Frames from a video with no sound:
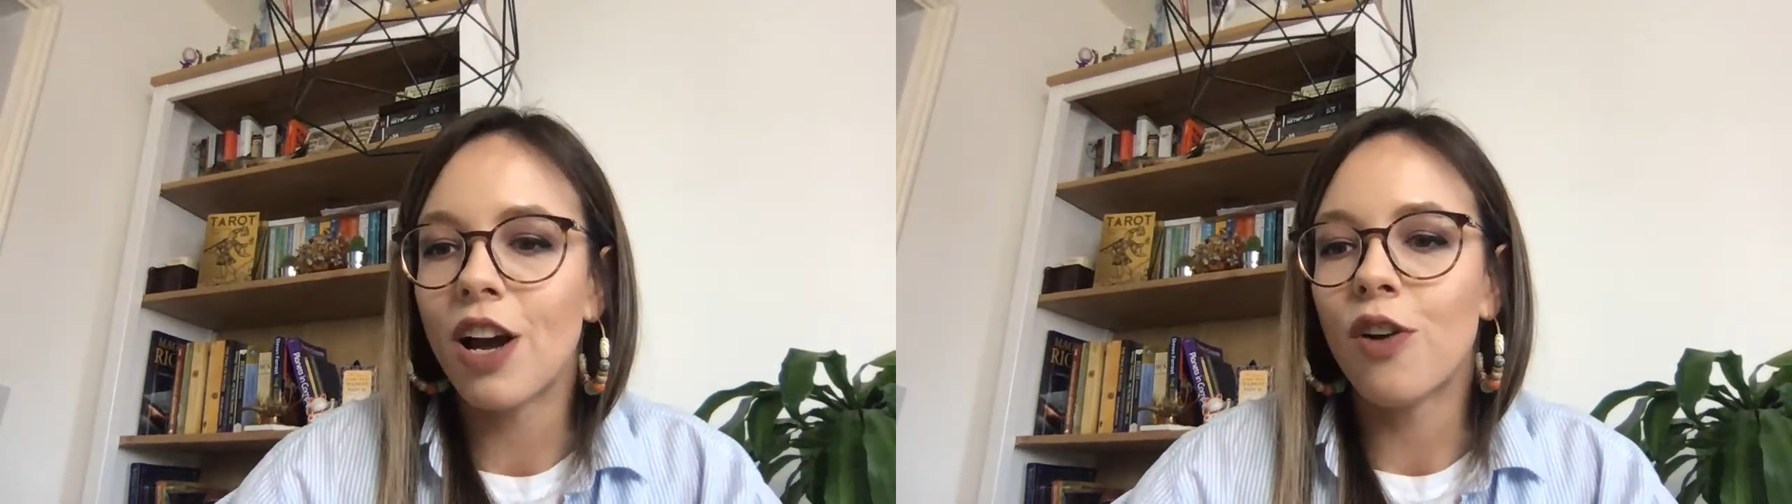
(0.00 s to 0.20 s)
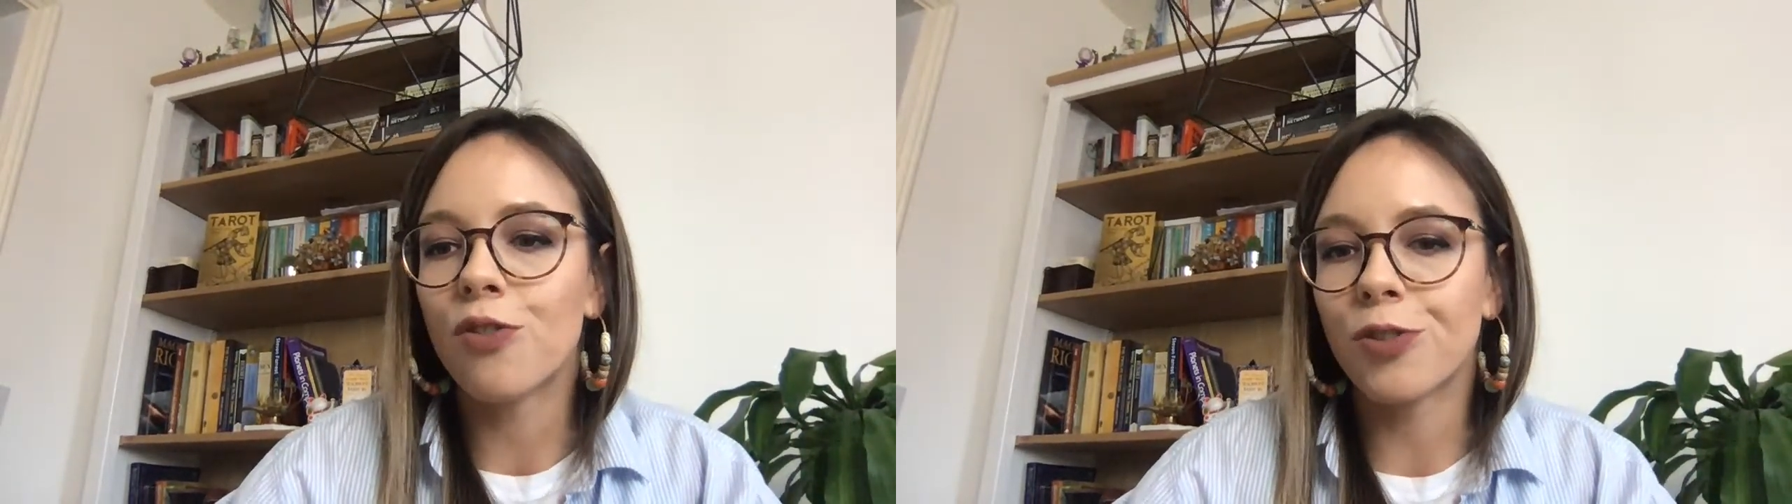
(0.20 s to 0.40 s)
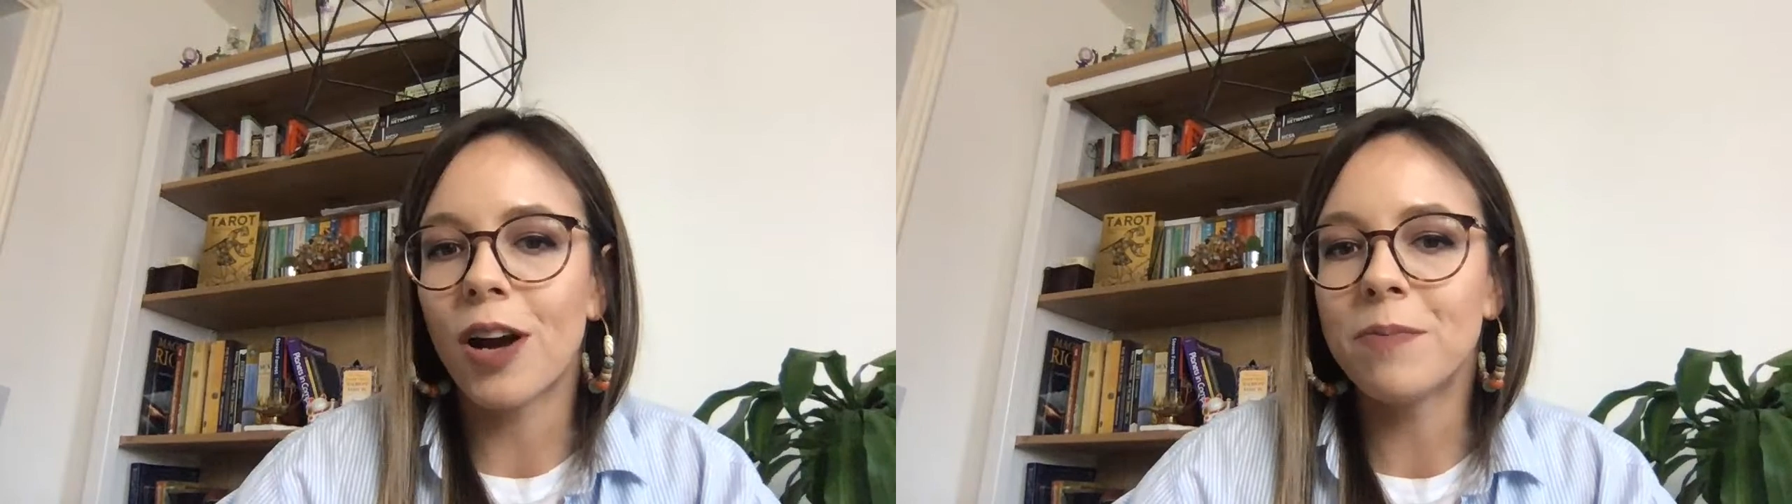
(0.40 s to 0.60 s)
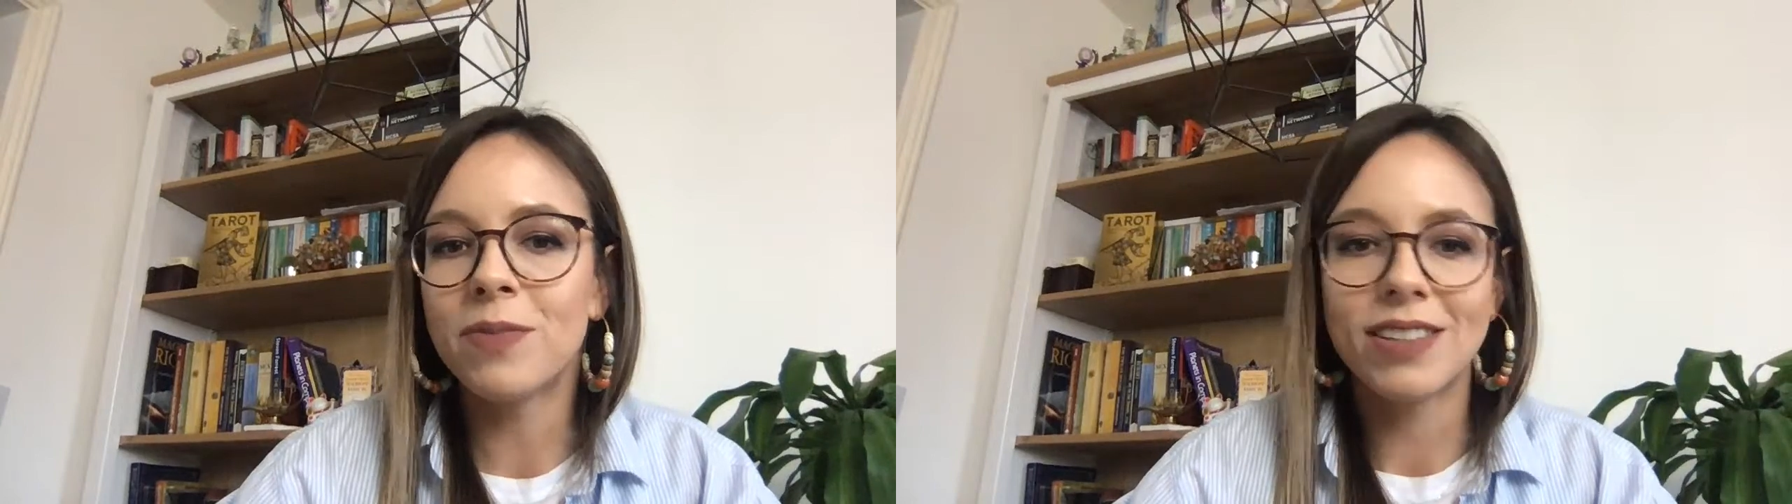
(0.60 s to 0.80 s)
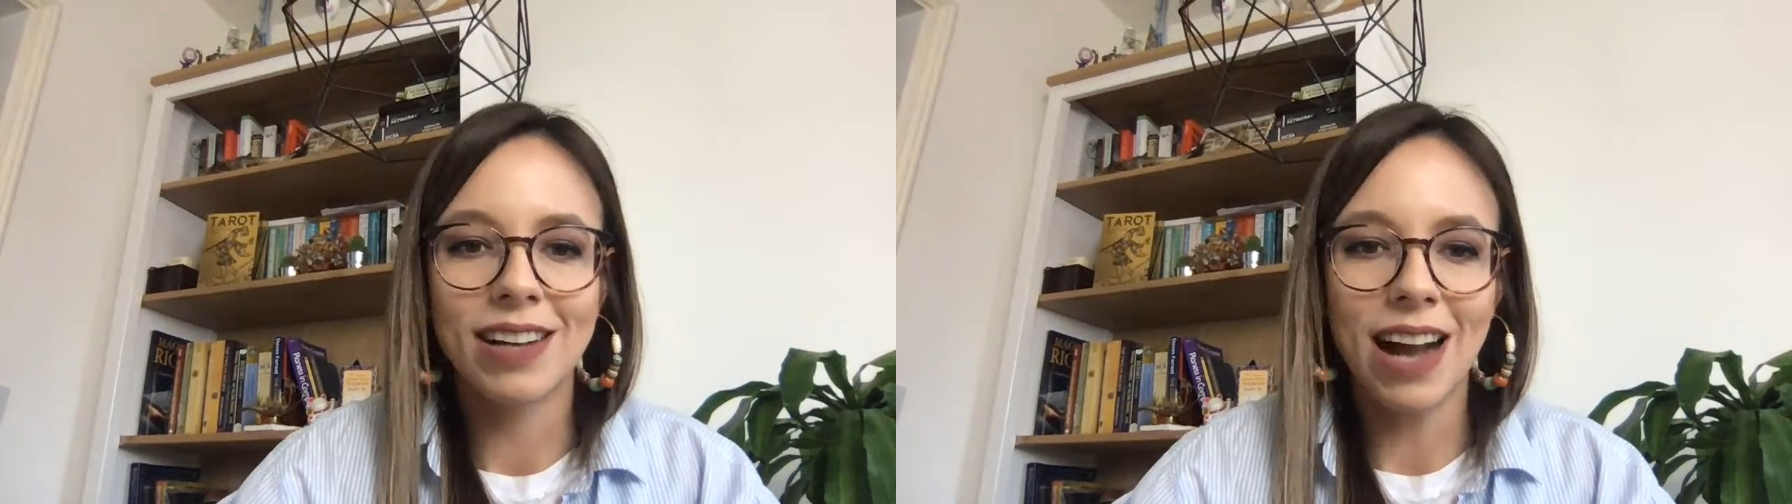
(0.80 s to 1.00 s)

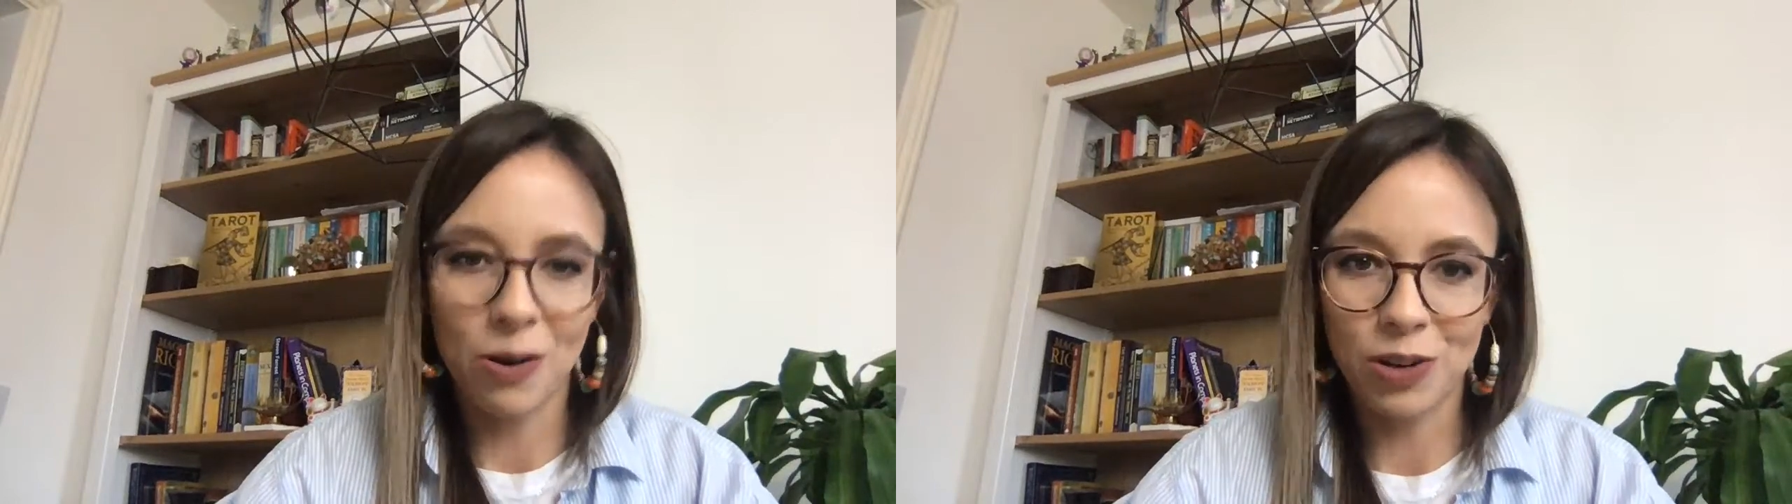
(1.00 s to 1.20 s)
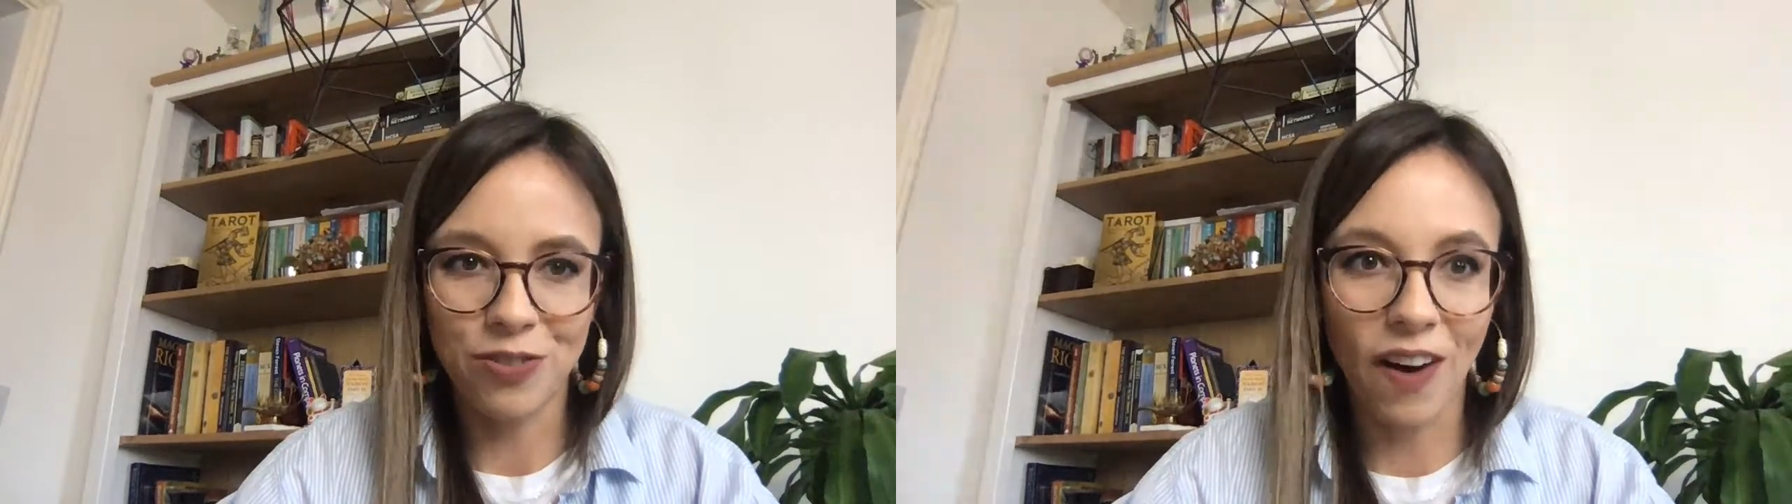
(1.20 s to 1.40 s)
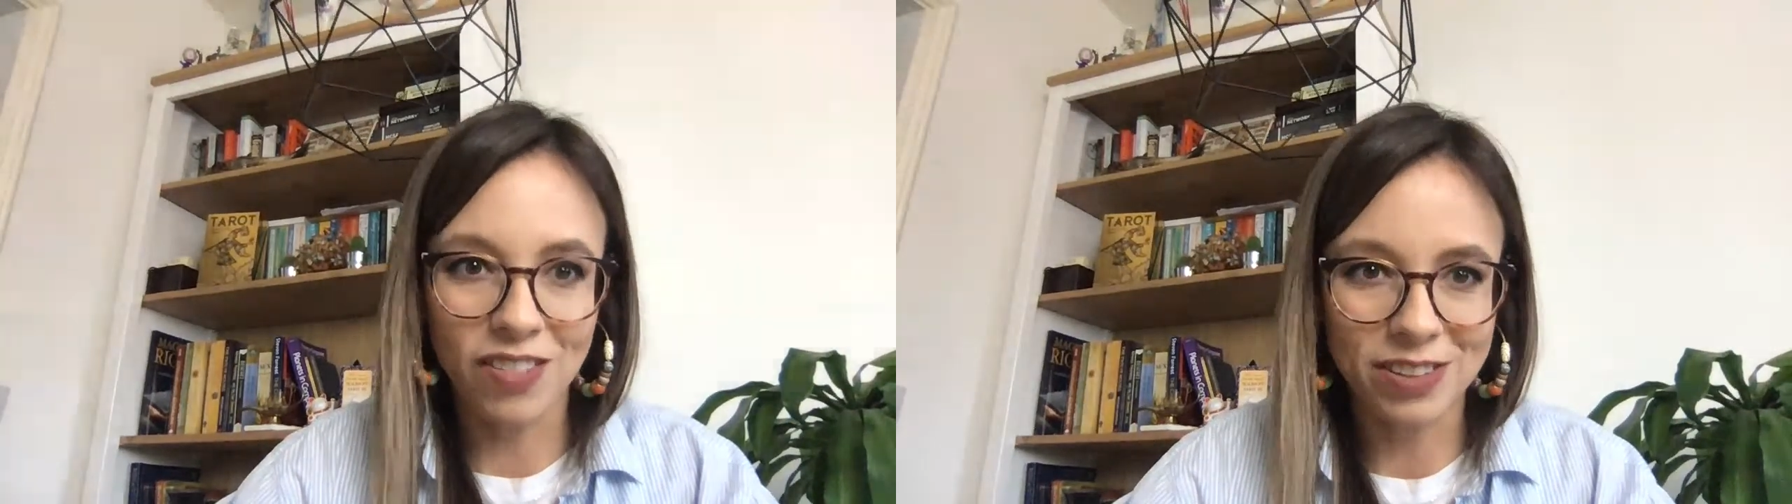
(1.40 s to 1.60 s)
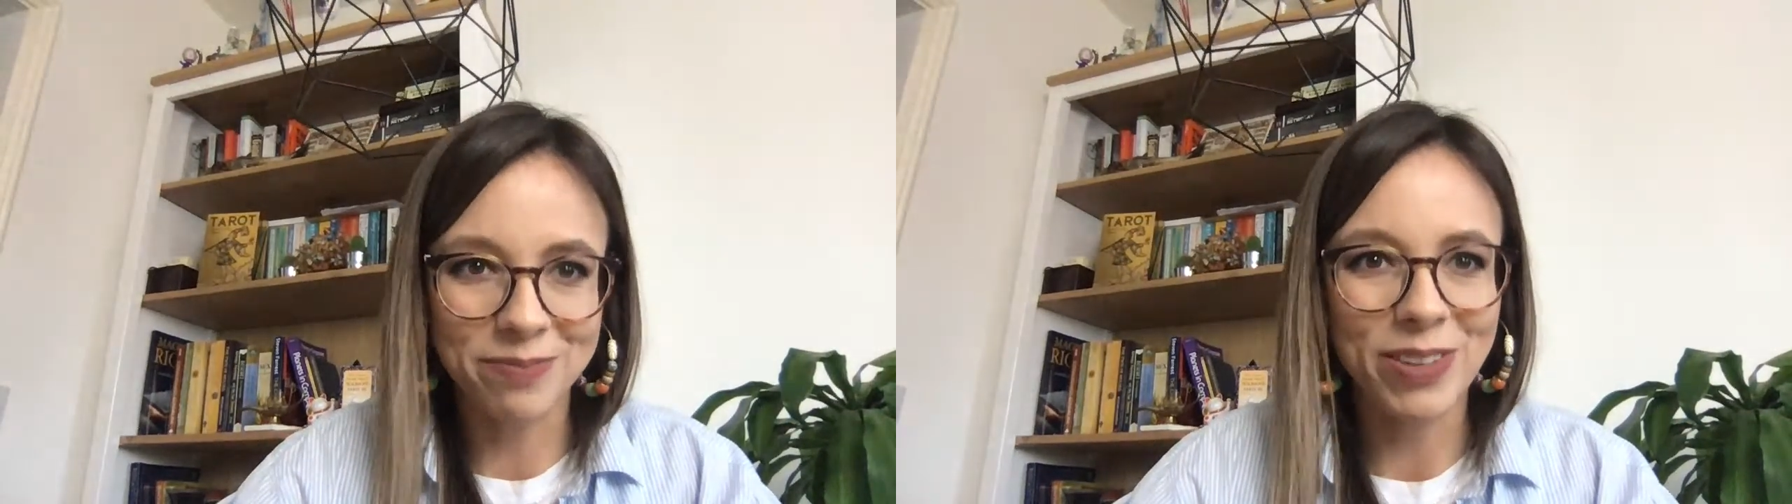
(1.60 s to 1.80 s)
from our father.